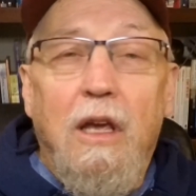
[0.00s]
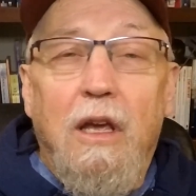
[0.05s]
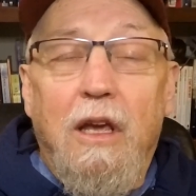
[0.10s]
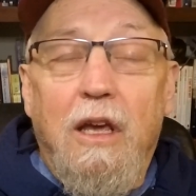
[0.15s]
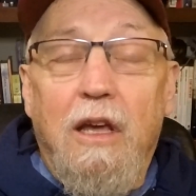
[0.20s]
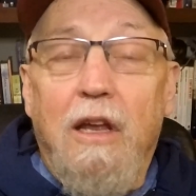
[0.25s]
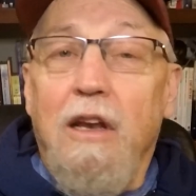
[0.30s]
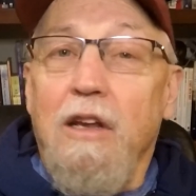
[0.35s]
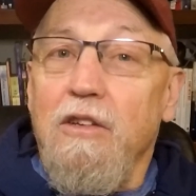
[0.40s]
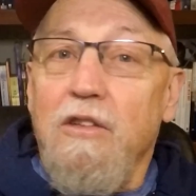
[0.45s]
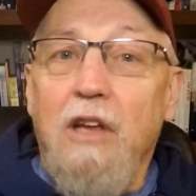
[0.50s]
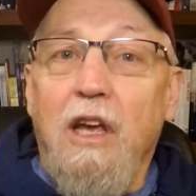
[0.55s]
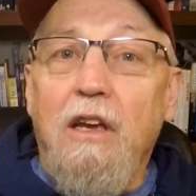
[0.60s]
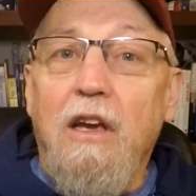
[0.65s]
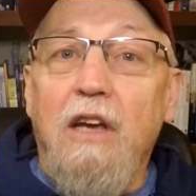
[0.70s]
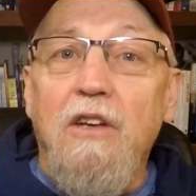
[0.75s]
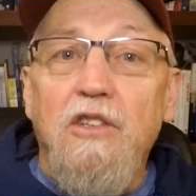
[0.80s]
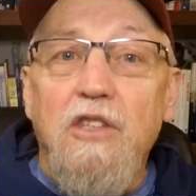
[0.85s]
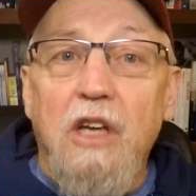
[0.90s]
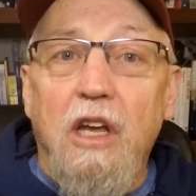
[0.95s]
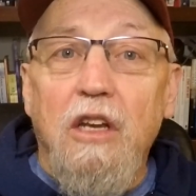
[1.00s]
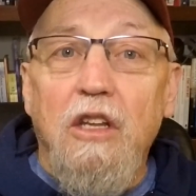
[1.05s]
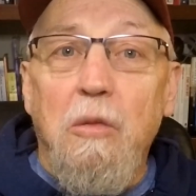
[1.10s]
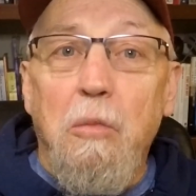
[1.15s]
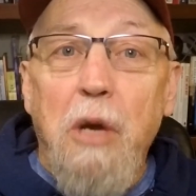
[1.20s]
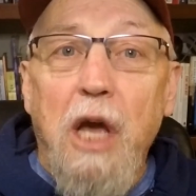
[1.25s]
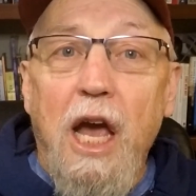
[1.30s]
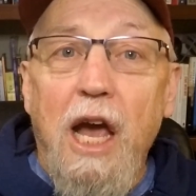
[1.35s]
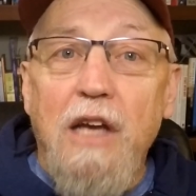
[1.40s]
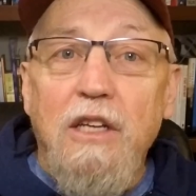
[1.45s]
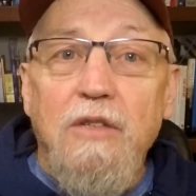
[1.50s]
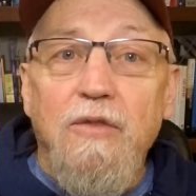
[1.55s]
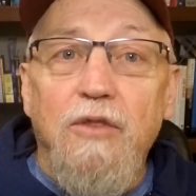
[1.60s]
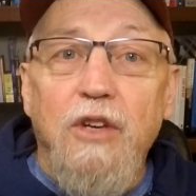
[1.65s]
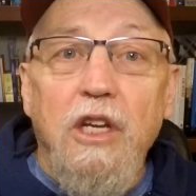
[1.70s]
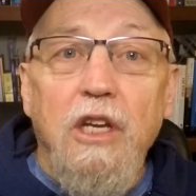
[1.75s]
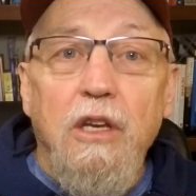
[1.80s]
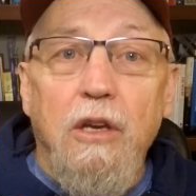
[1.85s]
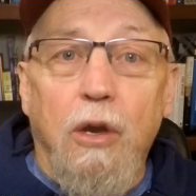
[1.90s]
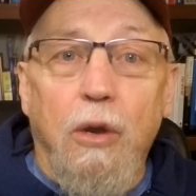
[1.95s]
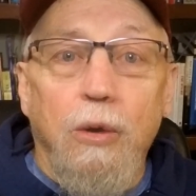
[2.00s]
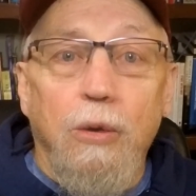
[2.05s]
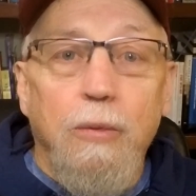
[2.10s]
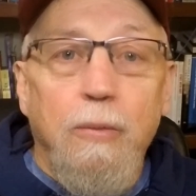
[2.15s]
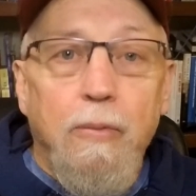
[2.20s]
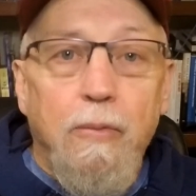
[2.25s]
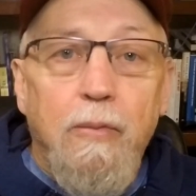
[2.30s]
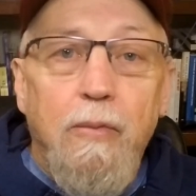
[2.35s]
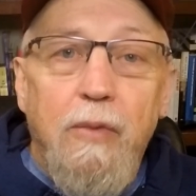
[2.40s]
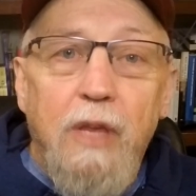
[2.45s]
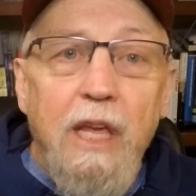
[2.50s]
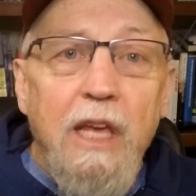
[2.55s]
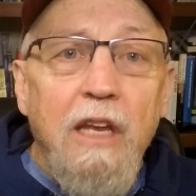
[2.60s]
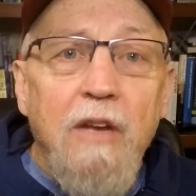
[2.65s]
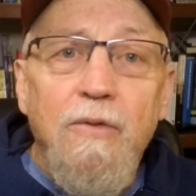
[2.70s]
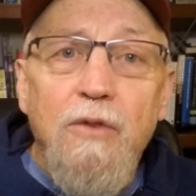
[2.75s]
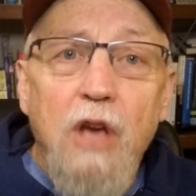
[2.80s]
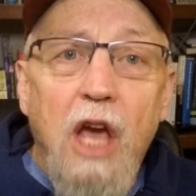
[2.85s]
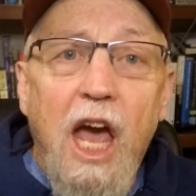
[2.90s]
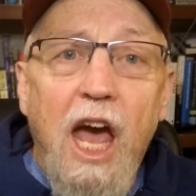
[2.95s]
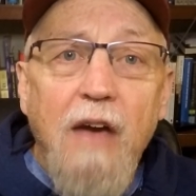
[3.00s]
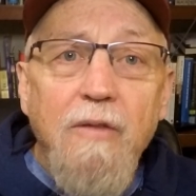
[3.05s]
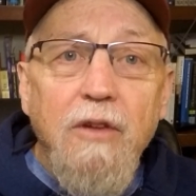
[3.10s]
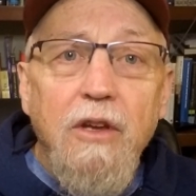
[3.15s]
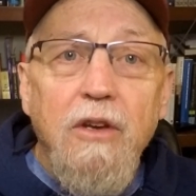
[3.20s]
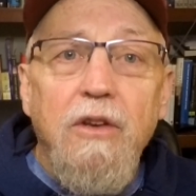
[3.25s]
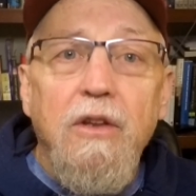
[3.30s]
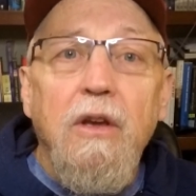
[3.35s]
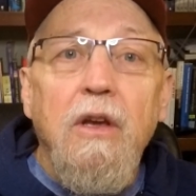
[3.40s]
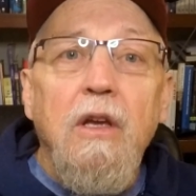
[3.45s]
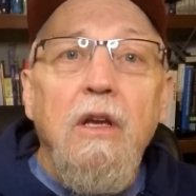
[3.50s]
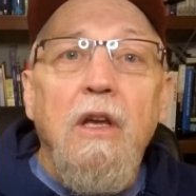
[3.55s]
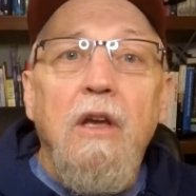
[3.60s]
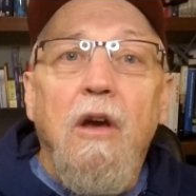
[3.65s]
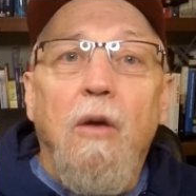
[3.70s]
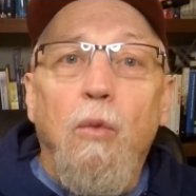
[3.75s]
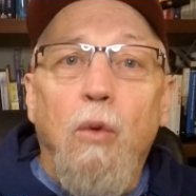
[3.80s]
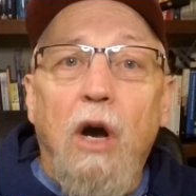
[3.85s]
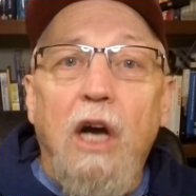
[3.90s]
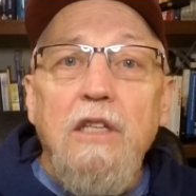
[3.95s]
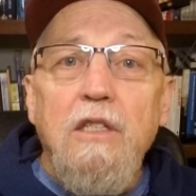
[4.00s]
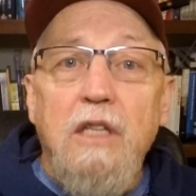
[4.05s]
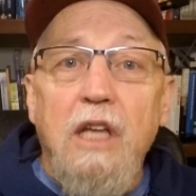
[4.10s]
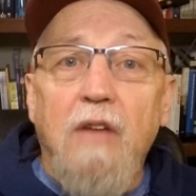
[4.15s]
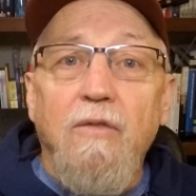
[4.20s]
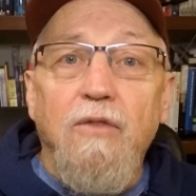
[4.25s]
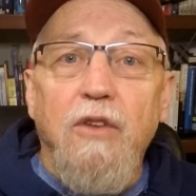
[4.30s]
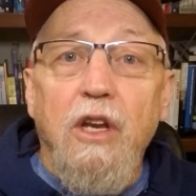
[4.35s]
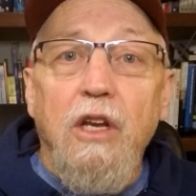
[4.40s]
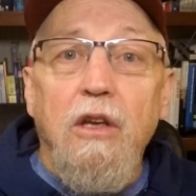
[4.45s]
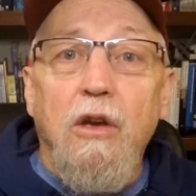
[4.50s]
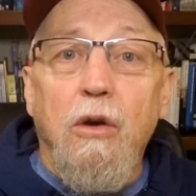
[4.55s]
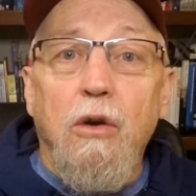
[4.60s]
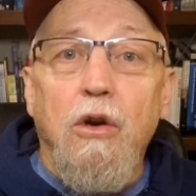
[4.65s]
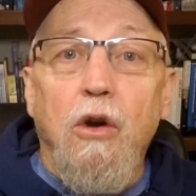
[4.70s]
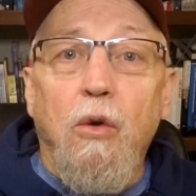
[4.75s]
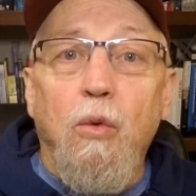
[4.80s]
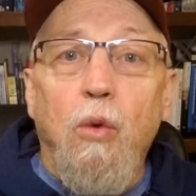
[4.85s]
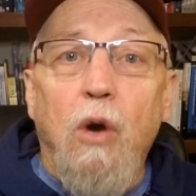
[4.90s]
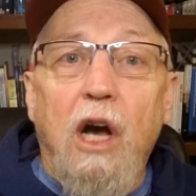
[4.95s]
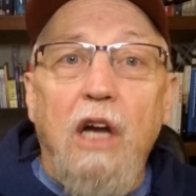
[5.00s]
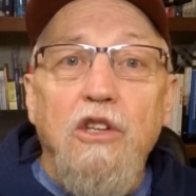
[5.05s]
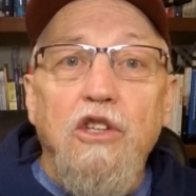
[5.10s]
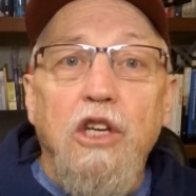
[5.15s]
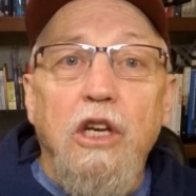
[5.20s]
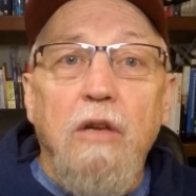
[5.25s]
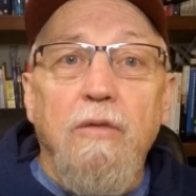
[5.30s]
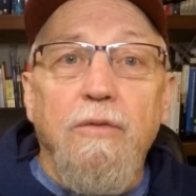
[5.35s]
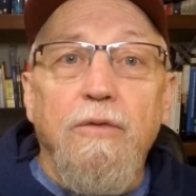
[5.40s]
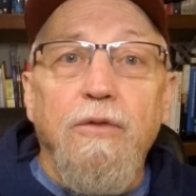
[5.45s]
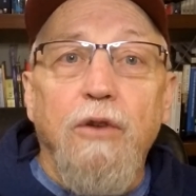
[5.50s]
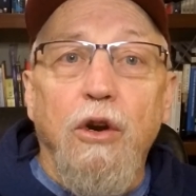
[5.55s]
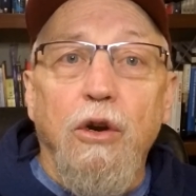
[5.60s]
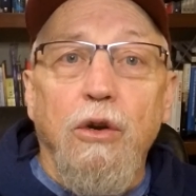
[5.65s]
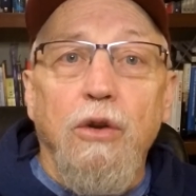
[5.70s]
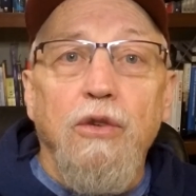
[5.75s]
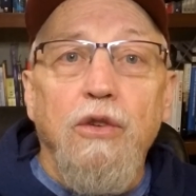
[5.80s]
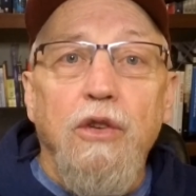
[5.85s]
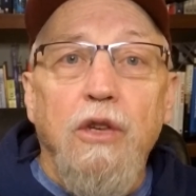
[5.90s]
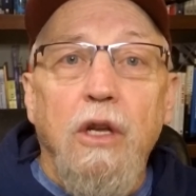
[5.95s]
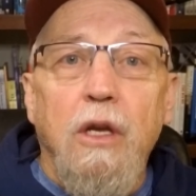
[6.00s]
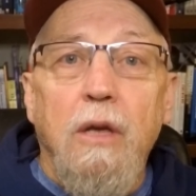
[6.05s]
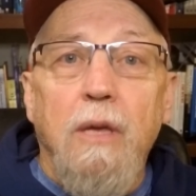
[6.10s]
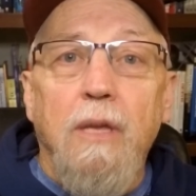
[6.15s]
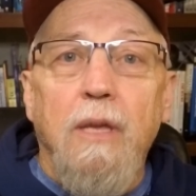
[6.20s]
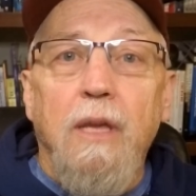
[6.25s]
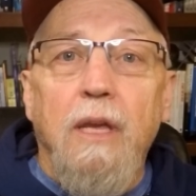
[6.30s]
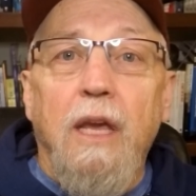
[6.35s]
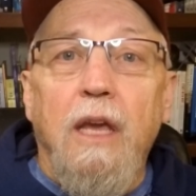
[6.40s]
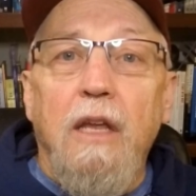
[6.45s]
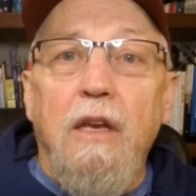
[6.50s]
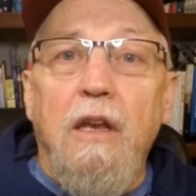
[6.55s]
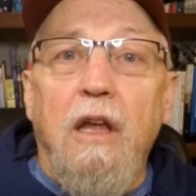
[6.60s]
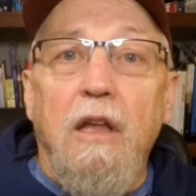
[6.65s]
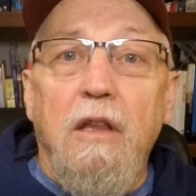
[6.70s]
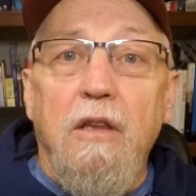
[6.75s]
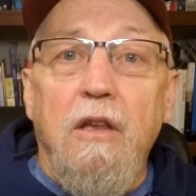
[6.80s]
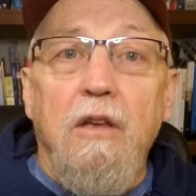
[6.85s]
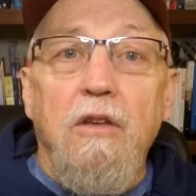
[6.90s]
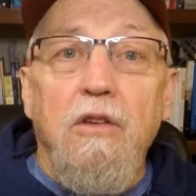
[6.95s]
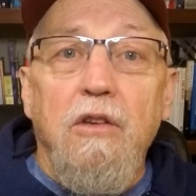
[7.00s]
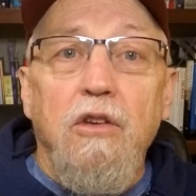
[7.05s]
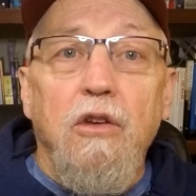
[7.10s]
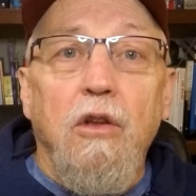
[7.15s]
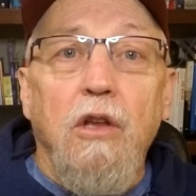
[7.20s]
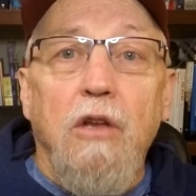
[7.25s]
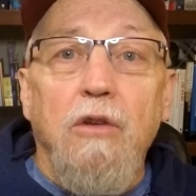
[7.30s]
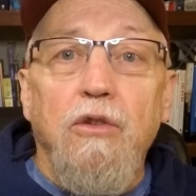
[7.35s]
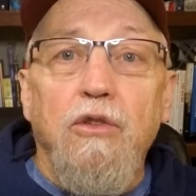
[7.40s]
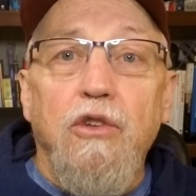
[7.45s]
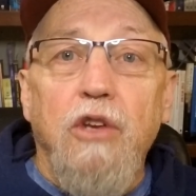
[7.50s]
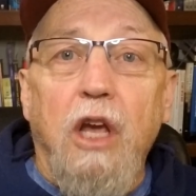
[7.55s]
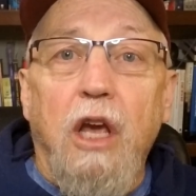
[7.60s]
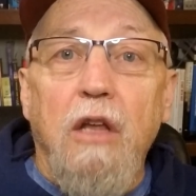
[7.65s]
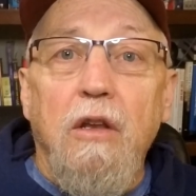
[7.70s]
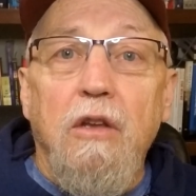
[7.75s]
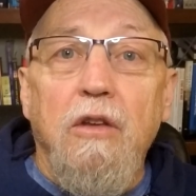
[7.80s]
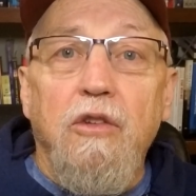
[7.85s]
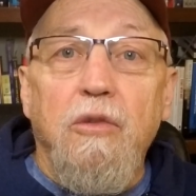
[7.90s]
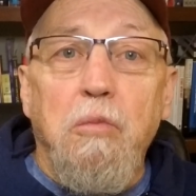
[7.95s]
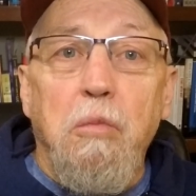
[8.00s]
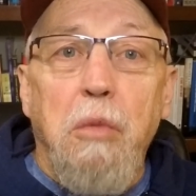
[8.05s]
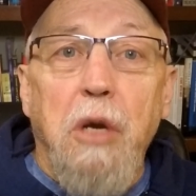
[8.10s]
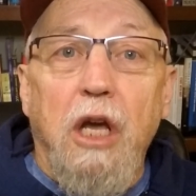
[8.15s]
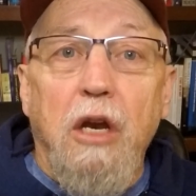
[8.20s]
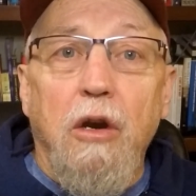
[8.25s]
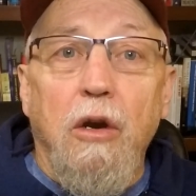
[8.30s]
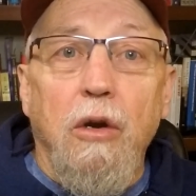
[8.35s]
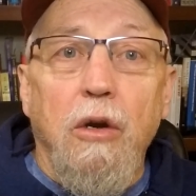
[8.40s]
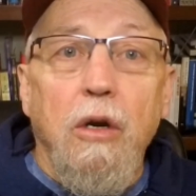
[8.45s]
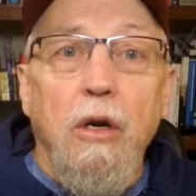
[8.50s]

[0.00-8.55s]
And it's like I said in the past video, and if you haven't watched that video, go watch it first, and then you'll understand this better.